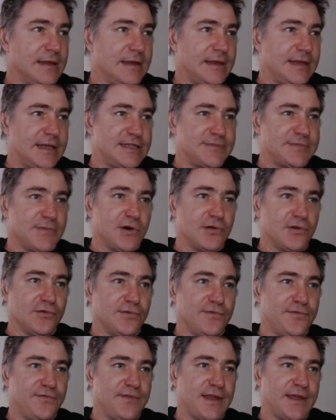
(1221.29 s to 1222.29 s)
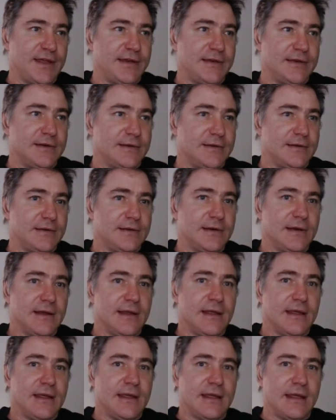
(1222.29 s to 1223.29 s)
is model fit,
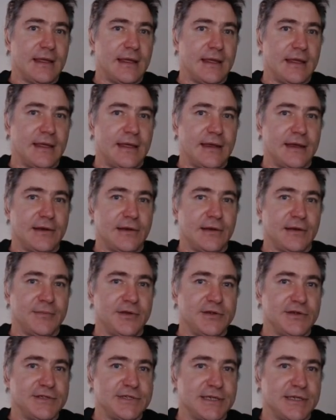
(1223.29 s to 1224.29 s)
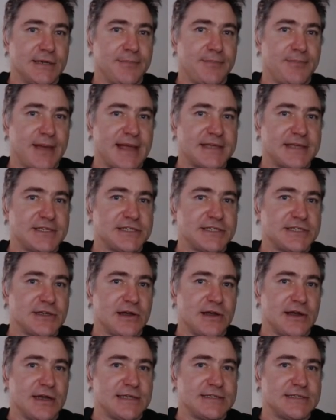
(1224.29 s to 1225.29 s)
and I'm using a batch
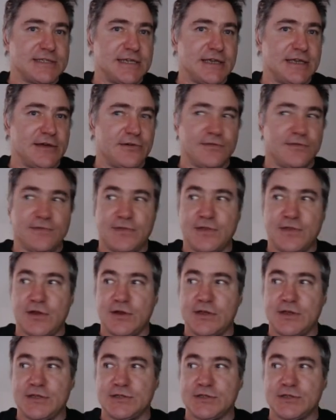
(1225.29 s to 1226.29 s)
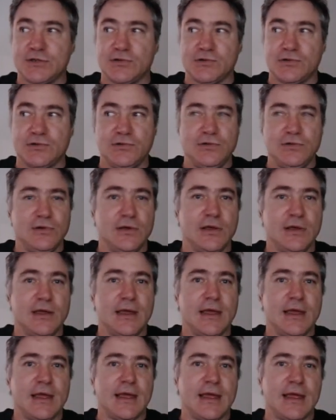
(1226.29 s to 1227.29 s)
size here of 32,
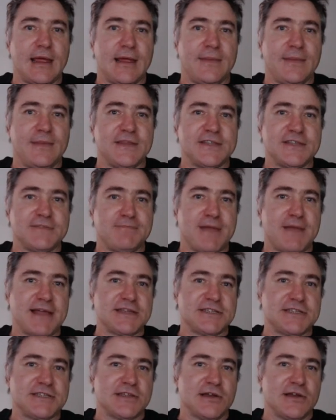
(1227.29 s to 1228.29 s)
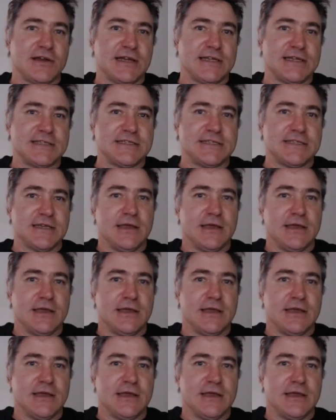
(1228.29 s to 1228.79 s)
and this batch size